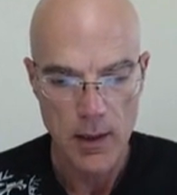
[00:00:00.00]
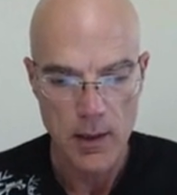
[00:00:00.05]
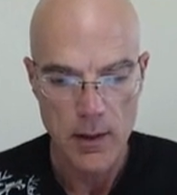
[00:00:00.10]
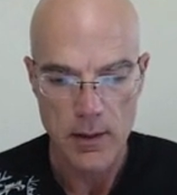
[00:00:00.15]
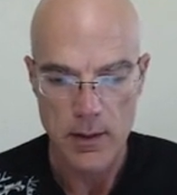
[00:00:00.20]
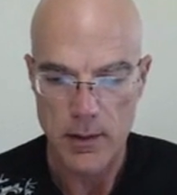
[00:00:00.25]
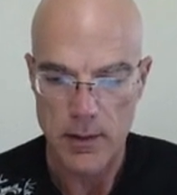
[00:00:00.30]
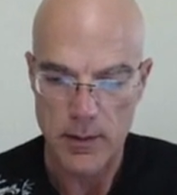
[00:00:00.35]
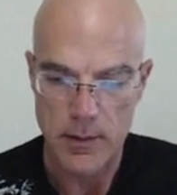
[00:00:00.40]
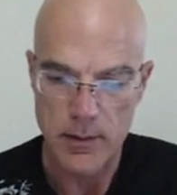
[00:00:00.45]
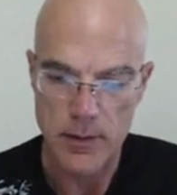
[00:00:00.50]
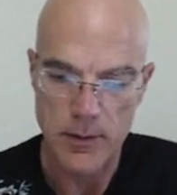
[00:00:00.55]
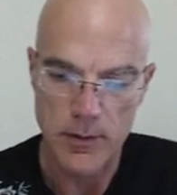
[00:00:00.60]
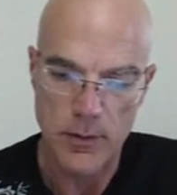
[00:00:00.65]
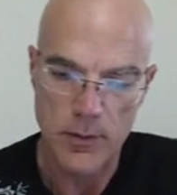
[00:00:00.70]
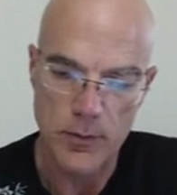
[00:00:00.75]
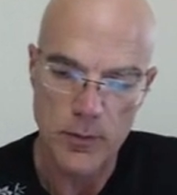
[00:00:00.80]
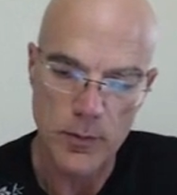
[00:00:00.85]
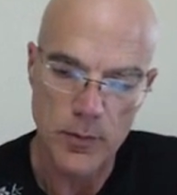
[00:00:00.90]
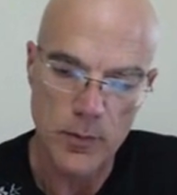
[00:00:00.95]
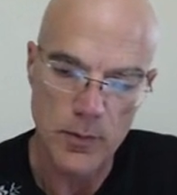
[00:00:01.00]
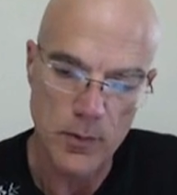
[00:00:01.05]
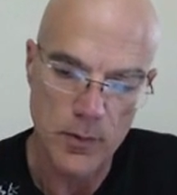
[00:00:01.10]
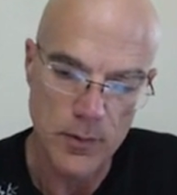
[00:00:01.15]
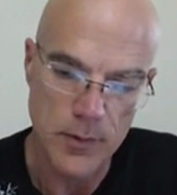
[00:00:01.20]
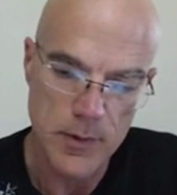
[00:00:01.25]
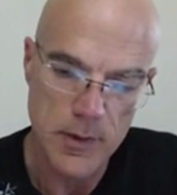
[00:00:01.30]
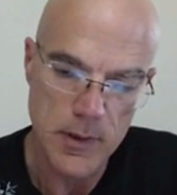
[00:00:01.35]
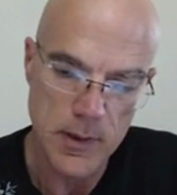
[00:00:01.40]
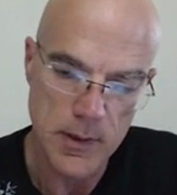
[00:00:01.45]
uh, you know you would
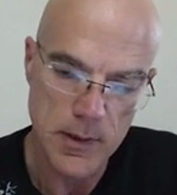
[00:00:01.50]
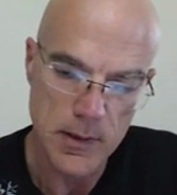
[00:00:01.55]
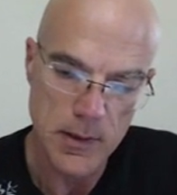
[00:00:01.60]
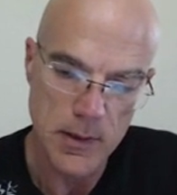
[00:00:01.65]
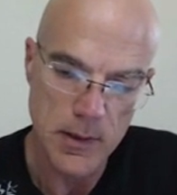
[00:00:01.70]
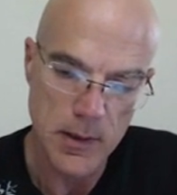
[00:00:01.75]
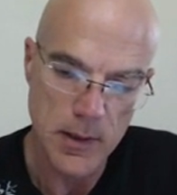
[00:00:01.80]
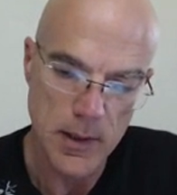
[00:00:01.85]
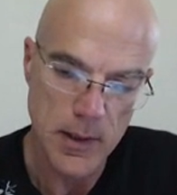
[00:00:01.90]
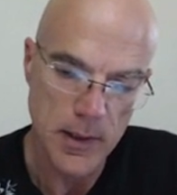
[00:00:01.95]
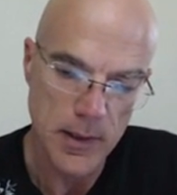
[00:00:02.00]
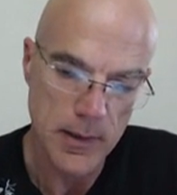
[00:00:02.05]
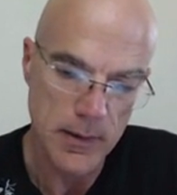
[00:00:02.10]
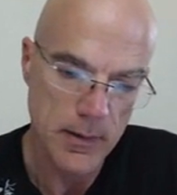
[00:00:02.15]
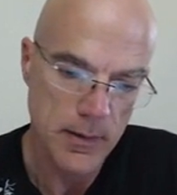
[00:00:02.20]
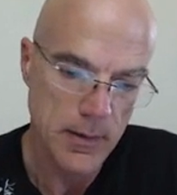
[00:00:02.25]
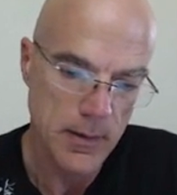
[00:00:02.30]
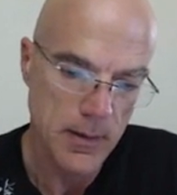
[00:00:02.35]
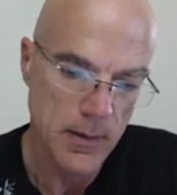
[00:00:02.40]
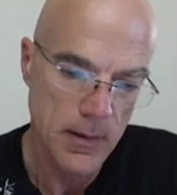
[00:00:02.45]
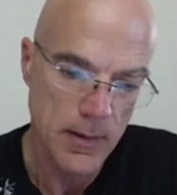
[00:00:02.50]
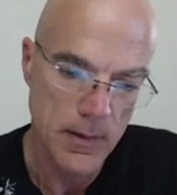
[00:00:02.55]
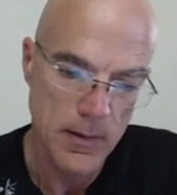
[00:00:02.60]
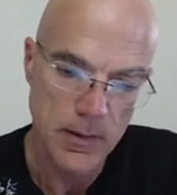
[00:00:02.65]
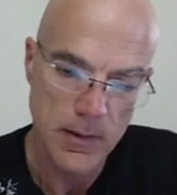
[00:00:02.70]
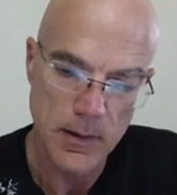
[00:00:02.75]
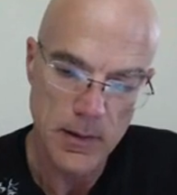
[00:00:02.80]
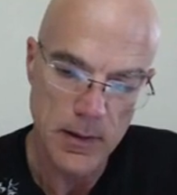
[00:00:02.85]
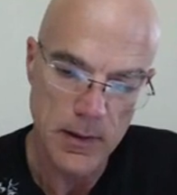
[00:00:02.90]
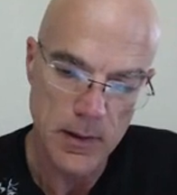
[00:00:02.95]
lose sixty-eight
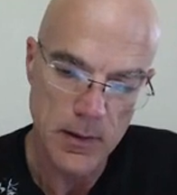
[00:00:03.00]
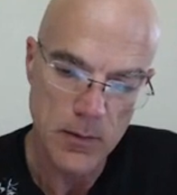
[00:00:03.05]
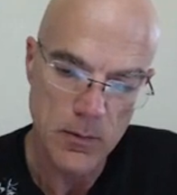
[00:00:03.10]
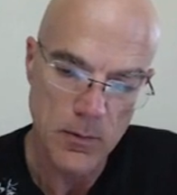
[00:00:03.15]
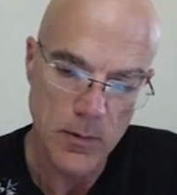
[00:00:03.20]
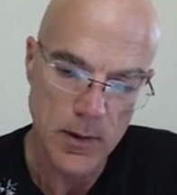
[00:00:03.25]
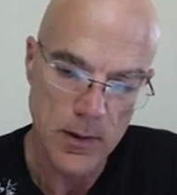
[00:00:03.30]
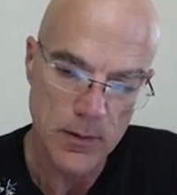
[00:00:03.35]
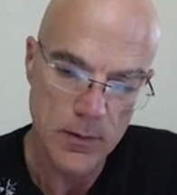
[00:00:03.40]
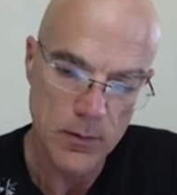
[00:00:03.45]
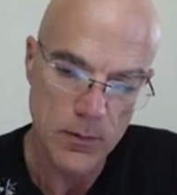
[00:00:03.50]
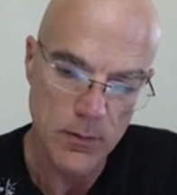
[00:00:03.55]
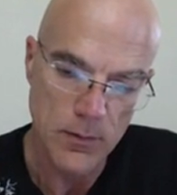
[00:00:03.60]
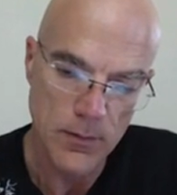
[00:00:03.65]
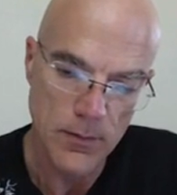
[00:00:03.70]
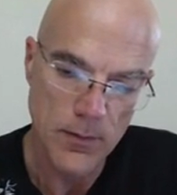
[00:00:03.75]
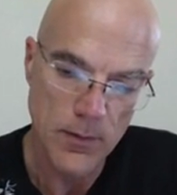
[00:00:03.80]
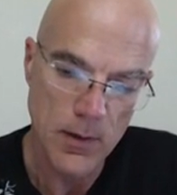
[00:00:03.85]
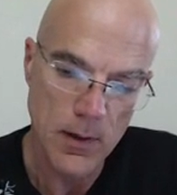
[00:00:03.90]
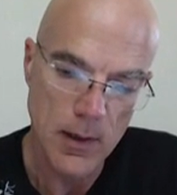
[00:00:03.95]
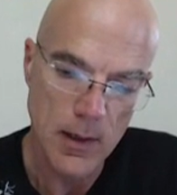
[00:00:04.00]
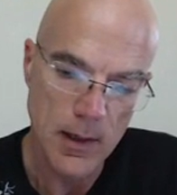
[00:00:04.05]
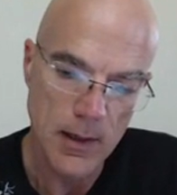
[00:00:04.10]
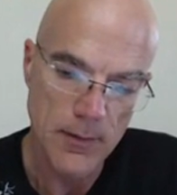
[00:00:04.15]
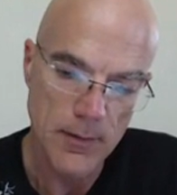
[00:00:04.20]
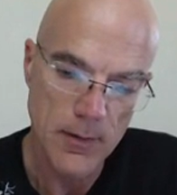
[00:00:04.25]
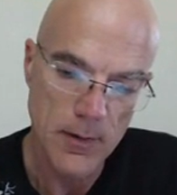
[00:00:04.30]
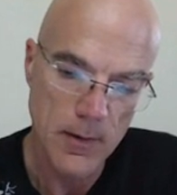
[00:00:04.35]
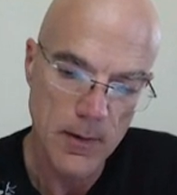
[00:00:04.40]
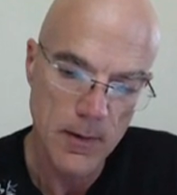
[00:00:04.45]
point eight one two
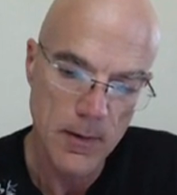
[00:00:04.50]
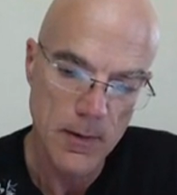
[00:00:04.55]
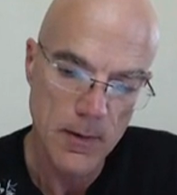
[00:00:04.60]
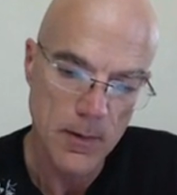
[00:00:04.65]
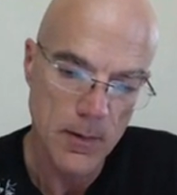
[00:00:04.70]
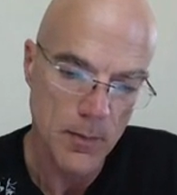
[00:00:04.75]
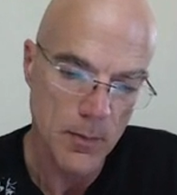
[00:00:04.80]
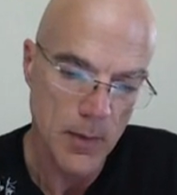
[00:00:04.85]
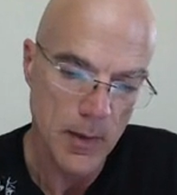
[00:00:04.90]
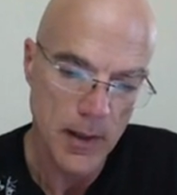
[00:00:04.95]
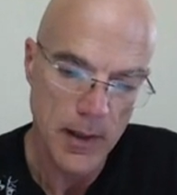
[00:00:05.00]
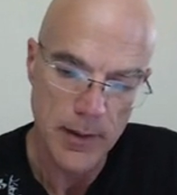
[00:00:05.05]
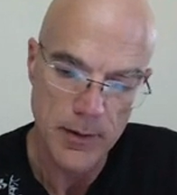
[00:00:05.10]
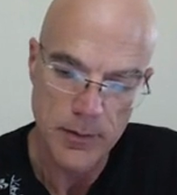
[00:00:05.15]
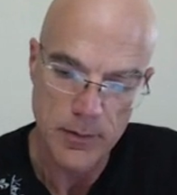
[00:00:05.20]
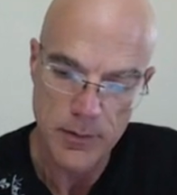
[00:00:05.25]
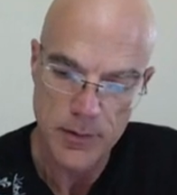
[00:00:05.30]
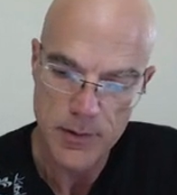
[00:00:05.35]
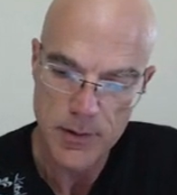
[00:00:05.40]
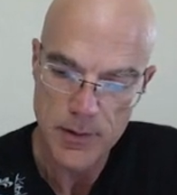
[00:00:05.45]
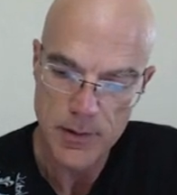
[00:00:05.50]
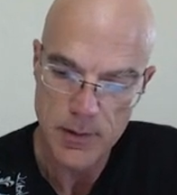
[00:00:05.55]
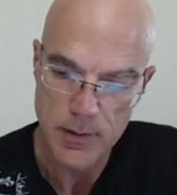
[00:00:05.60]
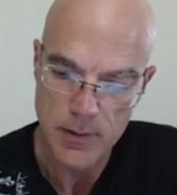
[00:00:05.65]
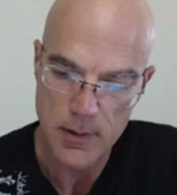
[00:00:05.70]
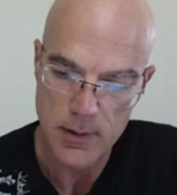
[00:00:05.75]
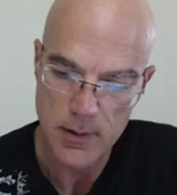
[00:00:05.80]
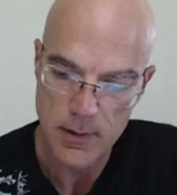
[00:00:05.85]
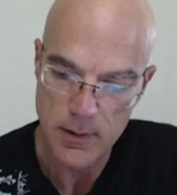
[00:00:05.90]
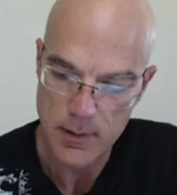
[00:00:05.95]
five. Minus
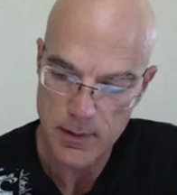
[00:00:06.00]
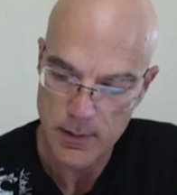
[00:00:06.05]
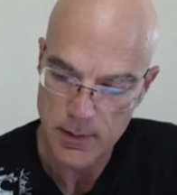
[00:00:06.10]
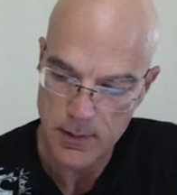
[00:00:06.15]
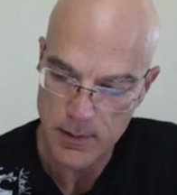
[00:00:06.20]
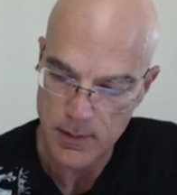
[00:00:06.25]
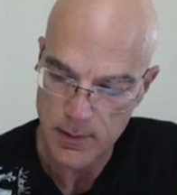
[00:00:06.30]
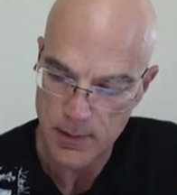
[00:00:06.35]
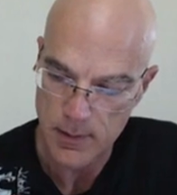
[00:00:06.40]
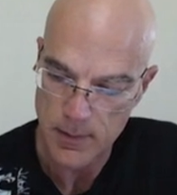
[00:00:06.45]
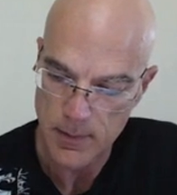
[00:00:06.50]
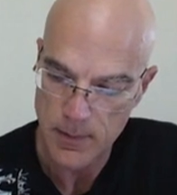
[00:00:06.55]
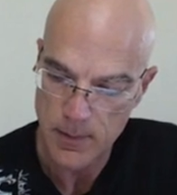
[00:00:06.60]
uh,